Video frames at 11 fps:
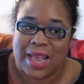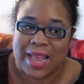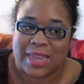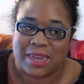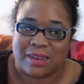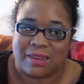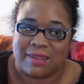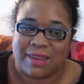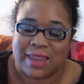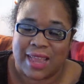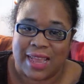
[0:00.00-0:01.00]
And
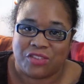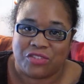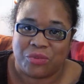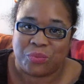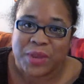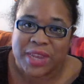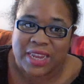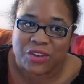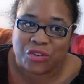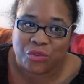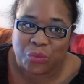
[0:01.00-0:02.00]
as you
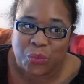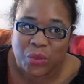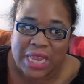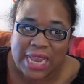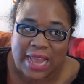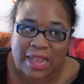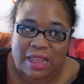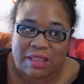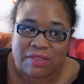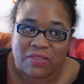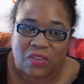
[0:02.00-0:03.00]
read, Julie
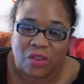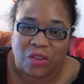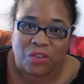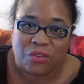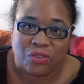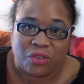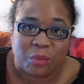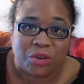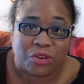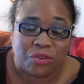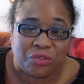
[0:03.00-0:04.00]
has some
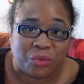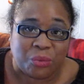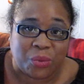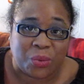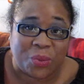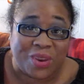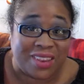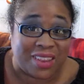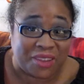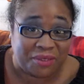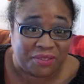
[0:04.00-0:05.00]
unusual
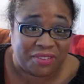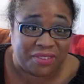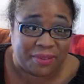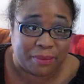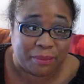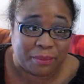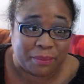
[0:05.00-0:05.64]
gifts,